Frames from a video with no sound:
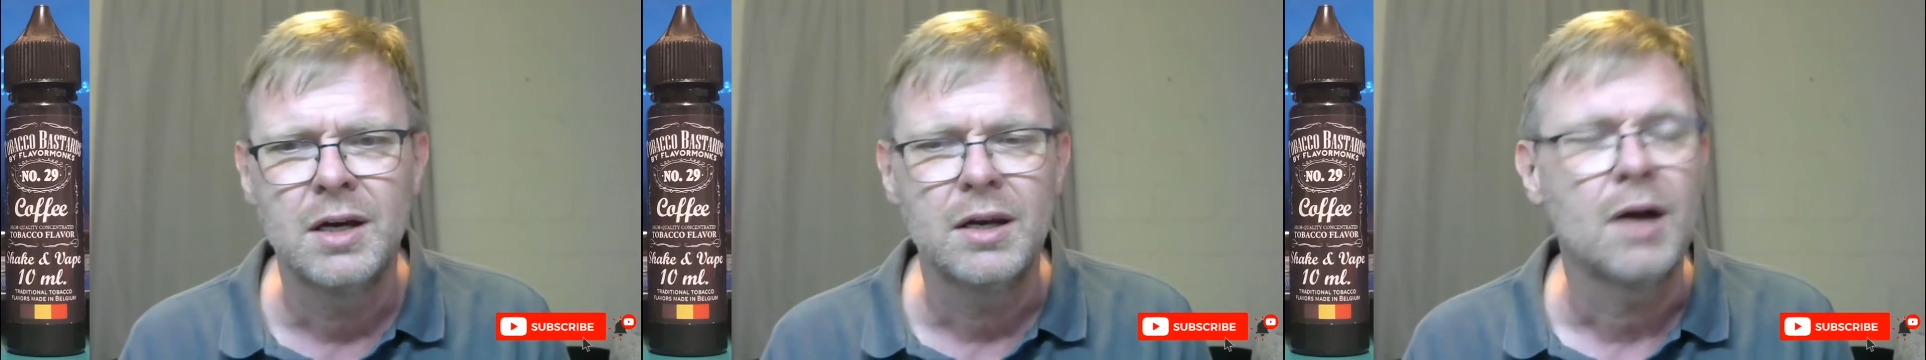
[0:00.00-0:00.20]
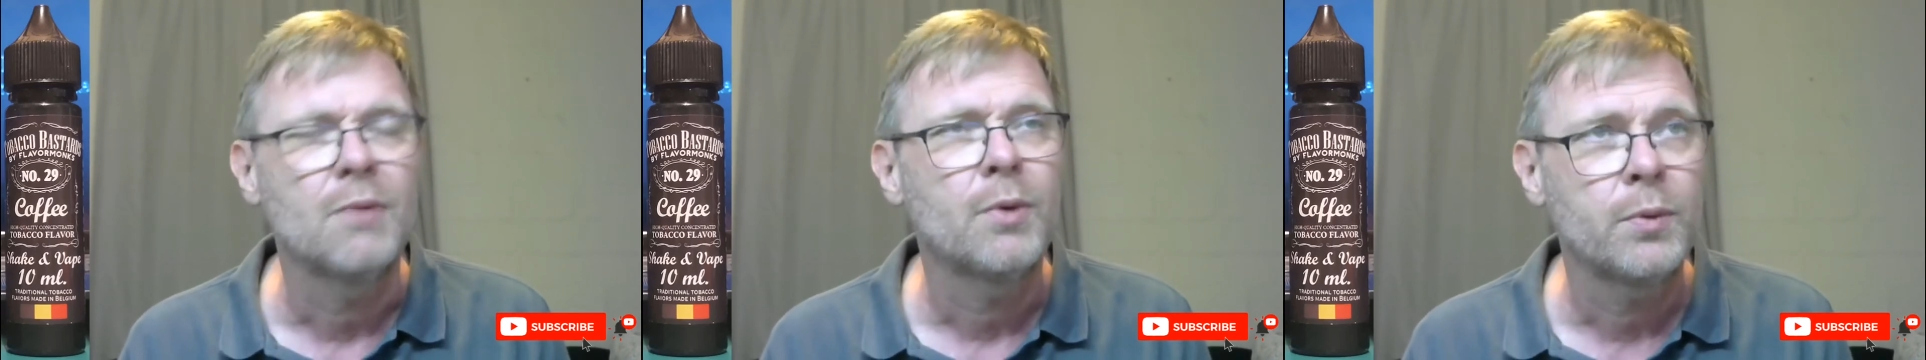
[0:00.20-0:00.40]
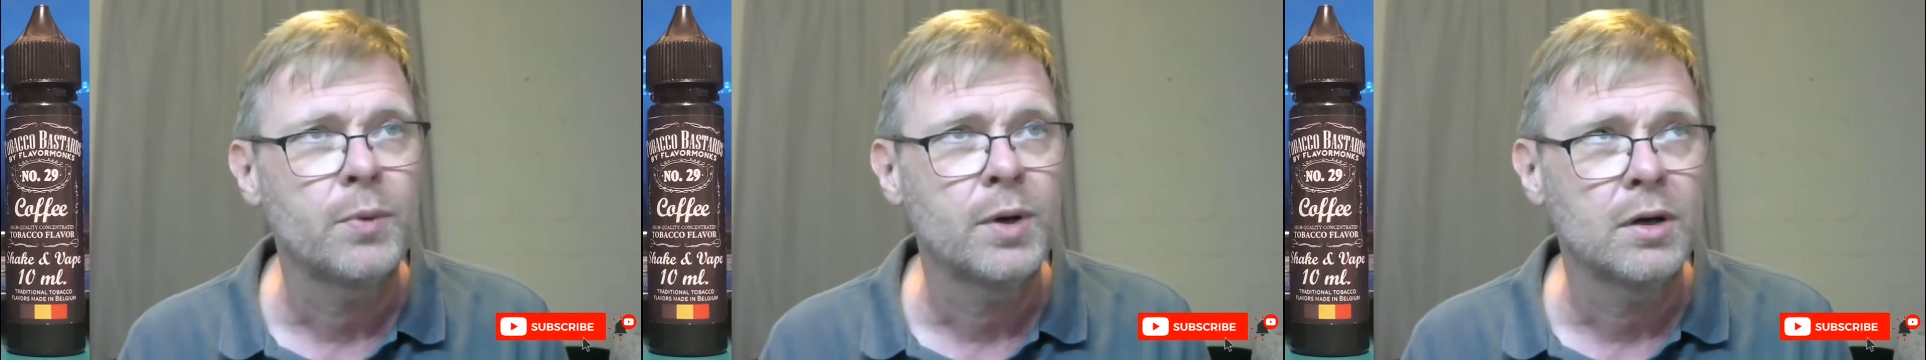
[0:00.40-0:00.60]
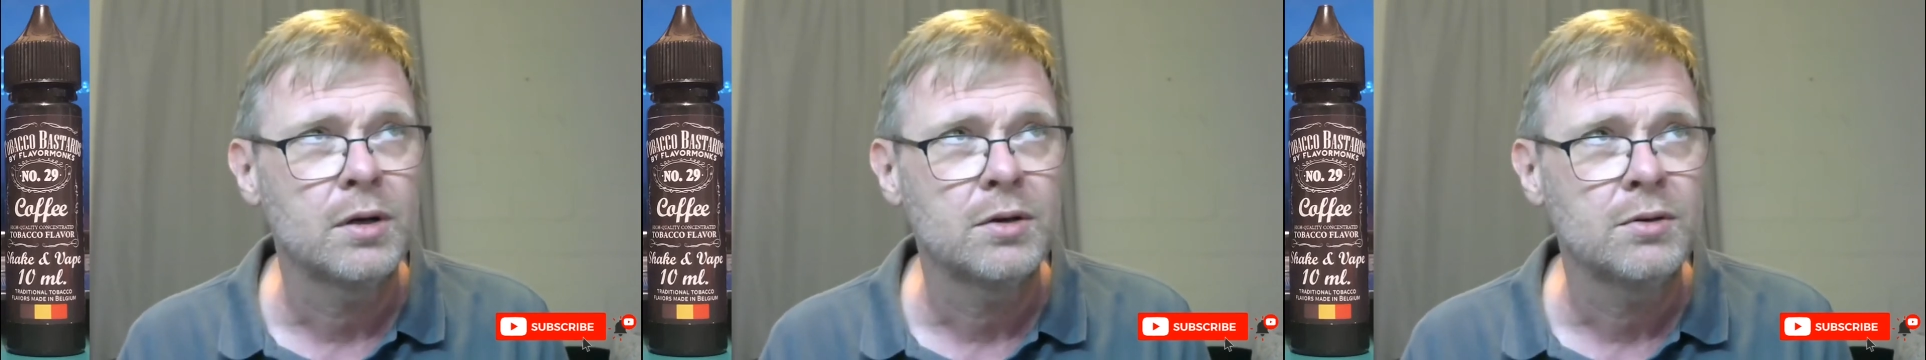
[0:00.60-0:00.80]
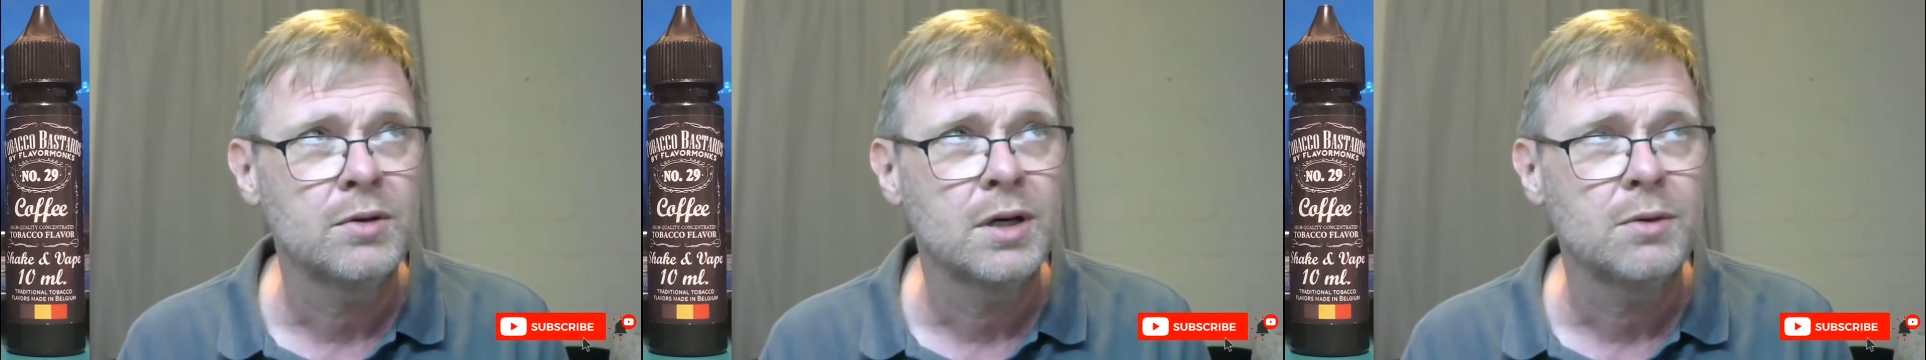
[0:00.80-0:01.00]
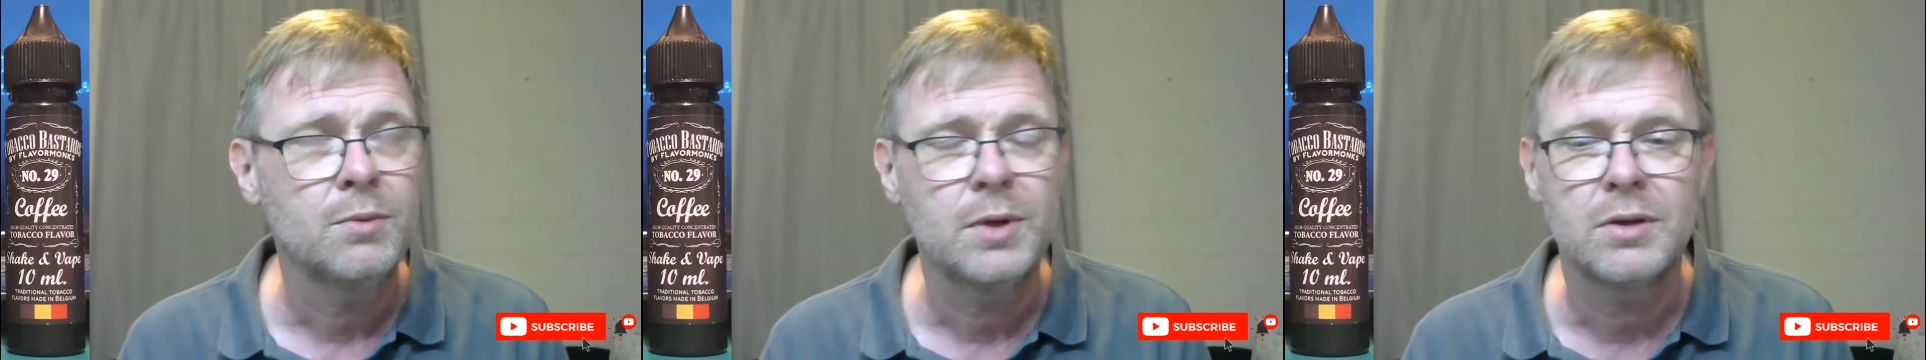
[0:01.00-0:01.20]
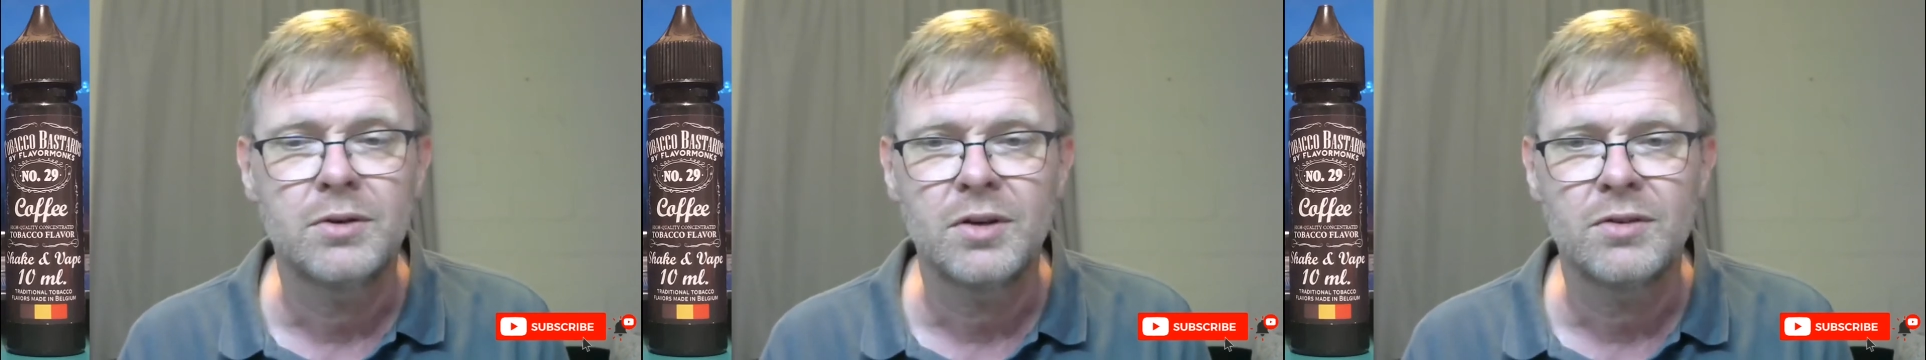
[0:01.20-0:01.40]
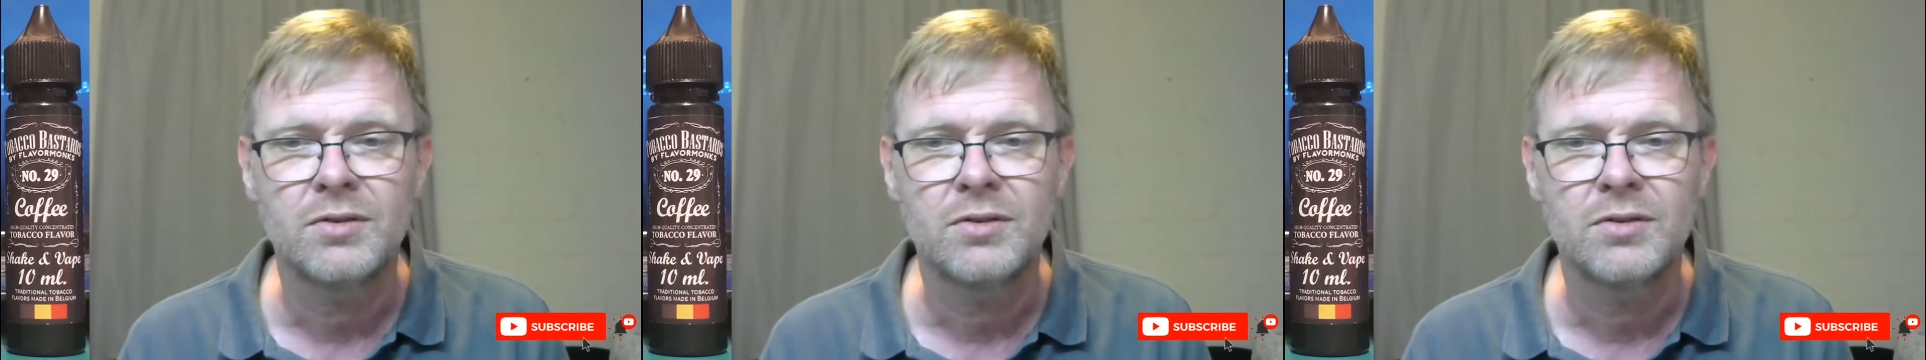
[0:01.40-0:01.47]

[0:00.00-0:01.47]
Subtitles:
Now what we're going to do now, we just